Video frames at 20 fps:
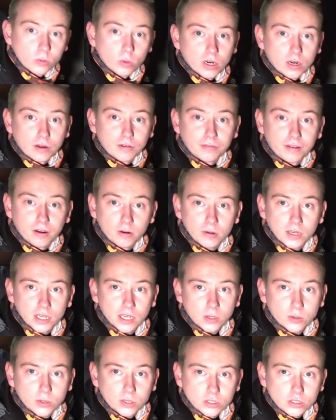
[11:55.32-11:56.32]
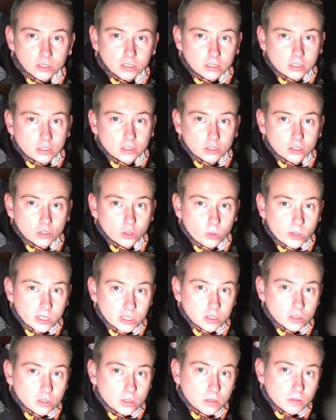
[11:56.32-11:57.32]
what I found here is uh, sewing
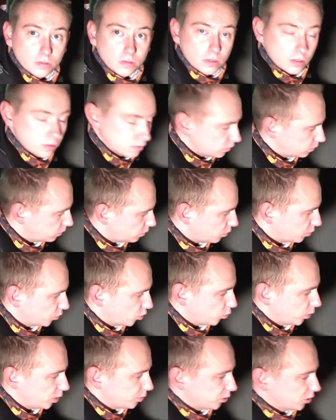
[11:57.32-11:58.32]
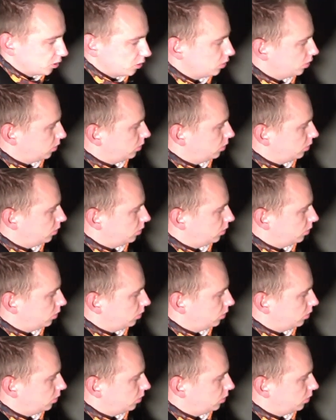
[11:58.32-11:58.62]
stuff from the women.